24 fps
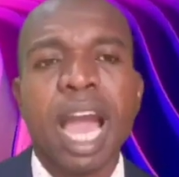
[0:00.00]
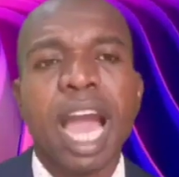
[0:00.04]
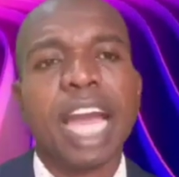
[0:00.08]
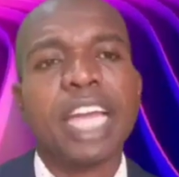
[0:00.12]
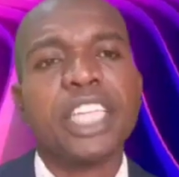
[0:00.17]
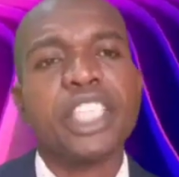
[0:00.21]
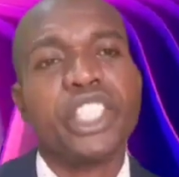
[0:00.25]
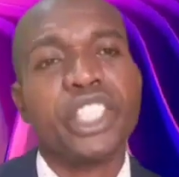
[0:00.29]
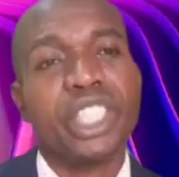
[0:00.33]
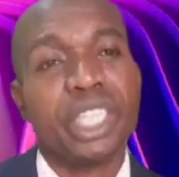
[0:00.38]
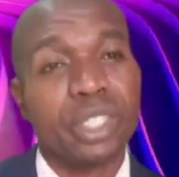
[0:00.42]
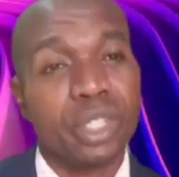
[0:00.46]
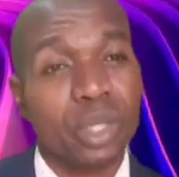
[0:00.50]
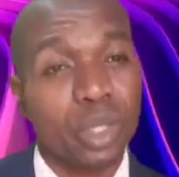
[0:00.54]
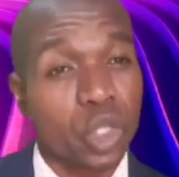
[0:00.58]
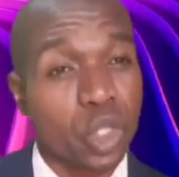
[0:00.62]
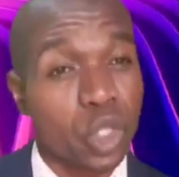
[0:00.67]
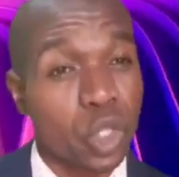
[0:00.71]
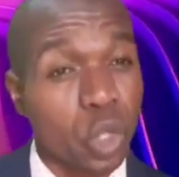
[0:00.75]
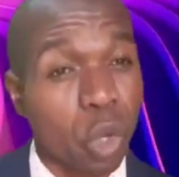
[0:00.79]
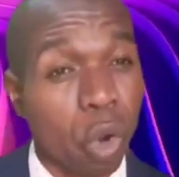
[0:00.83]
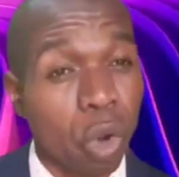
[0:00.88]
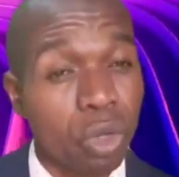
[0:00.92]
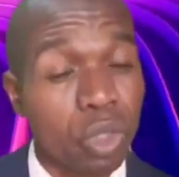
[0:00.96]
And Jesus
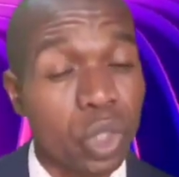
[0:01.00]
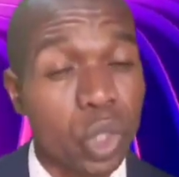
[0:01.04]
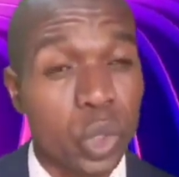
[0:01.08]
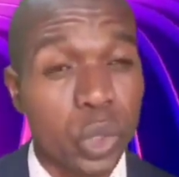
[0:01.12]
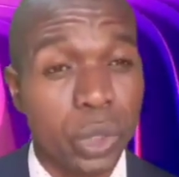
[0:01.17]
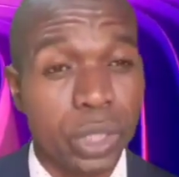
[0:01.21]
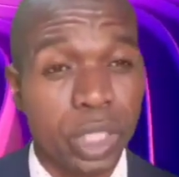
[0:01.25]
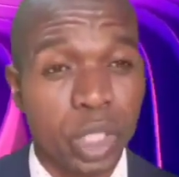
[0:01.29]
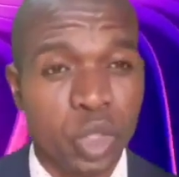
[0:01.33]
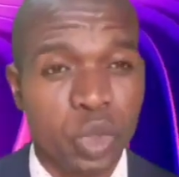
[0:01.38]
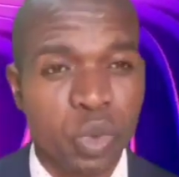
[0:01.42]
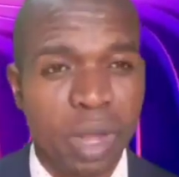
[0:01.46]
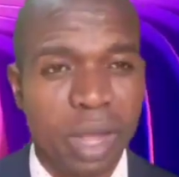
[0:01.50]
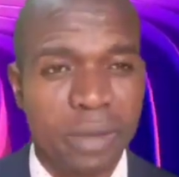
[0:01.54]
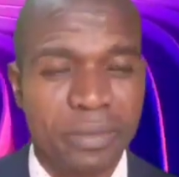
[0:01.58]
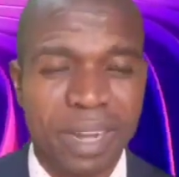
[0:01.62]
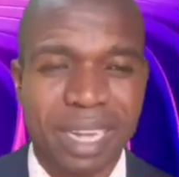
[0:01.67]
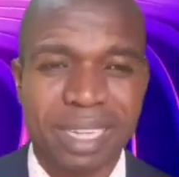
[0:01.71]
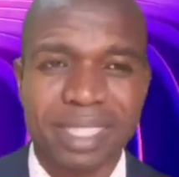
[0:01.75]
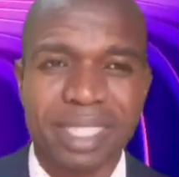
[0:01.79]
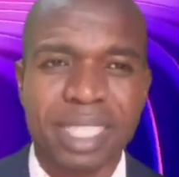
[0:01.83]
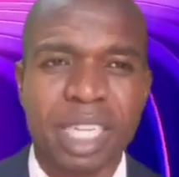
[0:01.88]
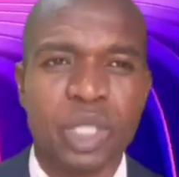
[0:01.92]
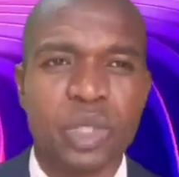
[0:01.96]
turned to the 12
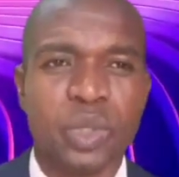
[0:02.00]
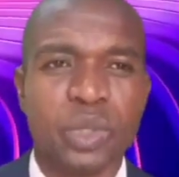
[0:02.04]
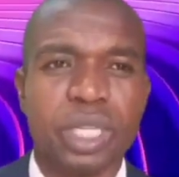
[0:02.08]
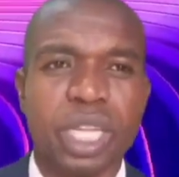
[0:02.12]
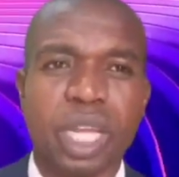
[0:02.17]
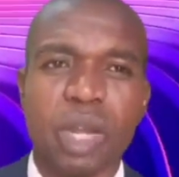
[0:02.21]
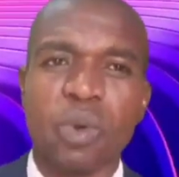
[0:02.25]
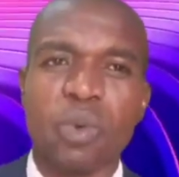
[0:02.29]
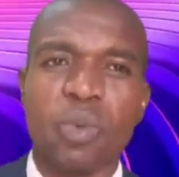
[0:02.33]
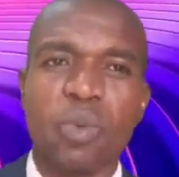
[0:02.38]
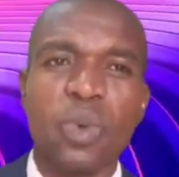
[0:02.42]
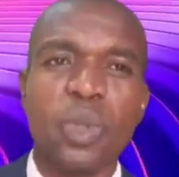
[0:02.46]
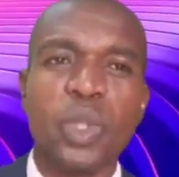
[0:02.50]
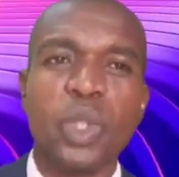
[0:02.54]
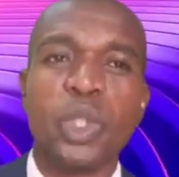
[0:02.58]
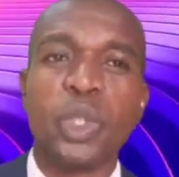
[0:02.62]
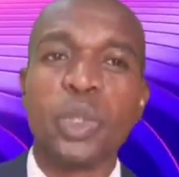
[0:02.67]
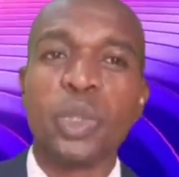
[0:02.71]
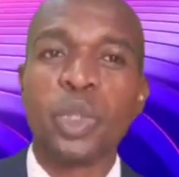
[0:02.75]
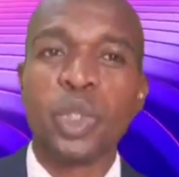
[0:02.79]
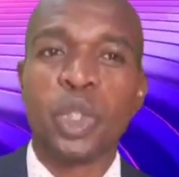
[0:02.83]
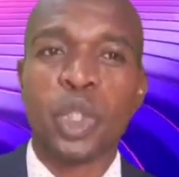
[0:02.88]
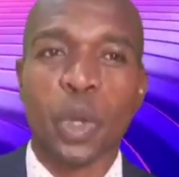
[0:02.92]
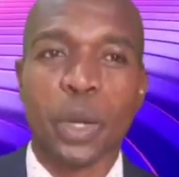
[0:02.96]
and said to them, "Won't
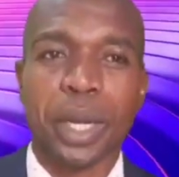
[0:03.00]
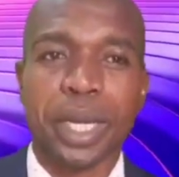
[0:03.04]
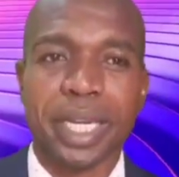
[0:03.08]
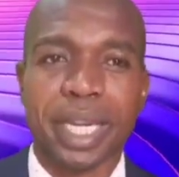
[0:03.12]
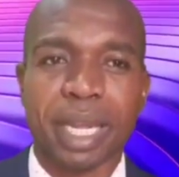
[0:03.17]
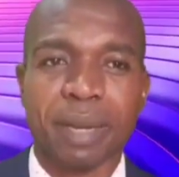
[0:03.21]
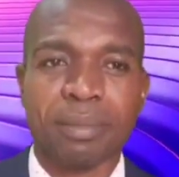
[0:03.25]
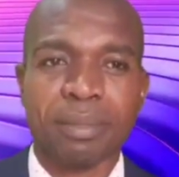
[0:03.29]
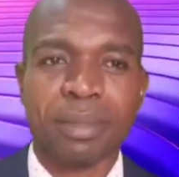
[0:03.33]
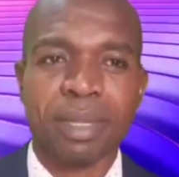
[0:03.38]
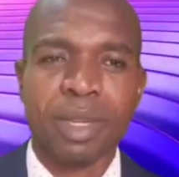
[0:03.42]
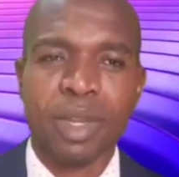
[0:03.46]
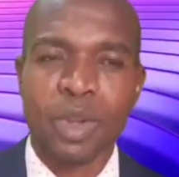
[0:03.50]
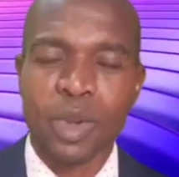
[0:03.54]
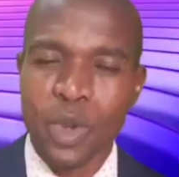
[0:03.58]
you join them?"